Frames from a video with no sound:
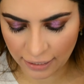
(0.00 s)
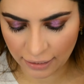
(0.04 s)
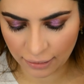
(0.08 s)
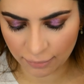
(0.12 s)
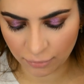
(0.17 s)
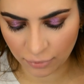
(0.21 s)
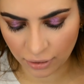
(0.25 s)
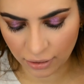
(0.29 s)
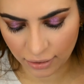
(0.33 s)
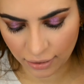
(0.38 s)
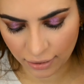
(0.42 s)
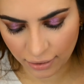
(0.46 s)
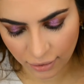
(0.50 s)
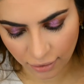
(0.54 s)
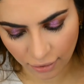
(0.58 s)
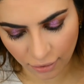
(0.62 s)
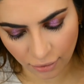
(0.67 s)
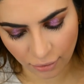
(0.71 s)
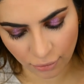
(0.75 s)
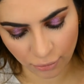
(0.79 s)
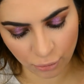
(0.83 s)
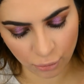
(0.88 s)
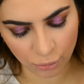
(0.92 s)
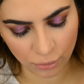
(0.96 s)
am gonna
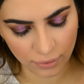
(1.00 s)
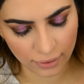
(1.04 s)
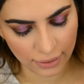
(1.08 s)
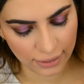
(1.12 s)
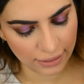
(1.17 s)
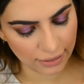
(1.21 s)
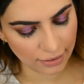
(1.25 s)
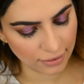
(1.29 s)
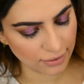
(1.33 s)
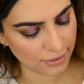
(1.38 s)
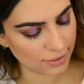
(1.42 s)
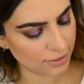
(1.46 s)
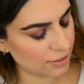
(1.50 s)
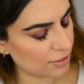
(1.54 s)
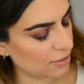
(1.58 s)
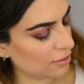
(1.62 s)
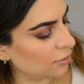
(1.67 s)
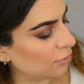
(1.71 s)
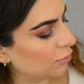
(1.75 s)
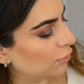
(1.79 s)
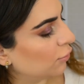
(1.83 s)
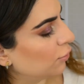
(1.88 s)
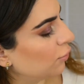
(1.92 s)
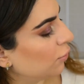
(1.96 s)
go
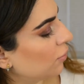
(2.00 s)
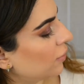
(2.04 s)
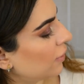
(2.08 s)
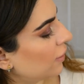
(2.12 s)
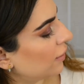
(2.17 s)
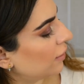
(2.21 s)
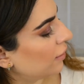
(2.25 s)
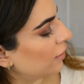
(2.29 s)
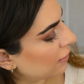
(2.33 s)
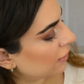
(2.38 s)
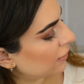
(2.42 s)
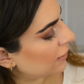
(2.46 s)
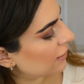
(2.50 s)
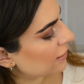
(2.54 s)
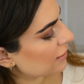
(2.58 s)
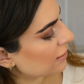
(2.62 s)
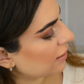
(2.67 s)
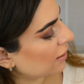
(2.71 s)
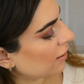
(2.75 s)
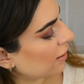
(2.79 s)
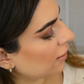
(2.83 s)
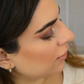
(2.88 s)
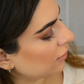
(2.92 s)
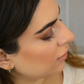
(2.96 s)
into this
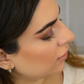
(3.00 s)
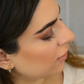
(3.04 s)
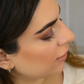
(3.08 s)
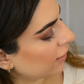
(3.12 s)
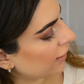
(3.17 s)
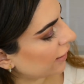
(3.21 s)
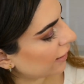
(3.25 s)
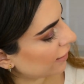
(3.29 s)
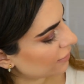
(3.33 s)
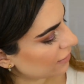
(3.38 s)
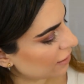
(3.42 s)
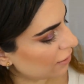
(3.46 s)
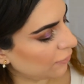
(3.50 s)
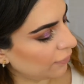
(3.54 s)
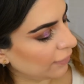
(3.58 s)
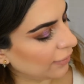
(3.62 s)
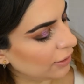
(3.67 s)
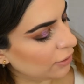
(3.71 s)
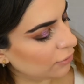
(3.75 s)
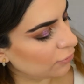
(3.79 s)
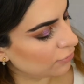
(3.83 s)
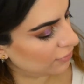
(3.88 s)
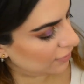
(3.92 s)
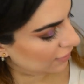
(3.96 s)
color again that we
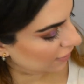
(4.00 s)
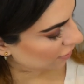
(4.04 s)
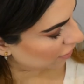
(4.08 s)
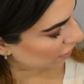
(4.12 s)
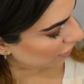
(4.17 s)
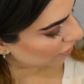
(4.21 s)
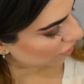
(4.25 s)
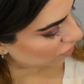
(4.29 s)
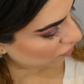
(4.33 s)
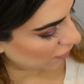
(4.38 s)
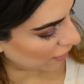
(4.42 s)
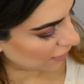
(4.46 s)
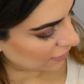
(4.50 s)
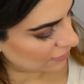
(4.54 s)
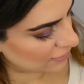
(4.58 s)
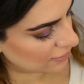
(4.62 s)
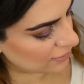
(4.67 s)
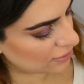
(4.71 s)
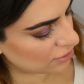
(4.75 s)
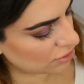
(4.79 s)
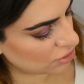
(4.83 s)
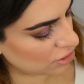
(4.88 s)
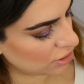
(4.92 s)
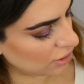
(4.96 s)
used in our
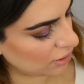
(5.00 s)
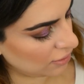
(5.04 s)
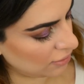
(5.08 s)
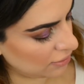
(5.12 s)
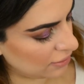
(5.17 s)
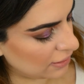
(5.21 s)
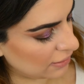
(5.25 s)
transition.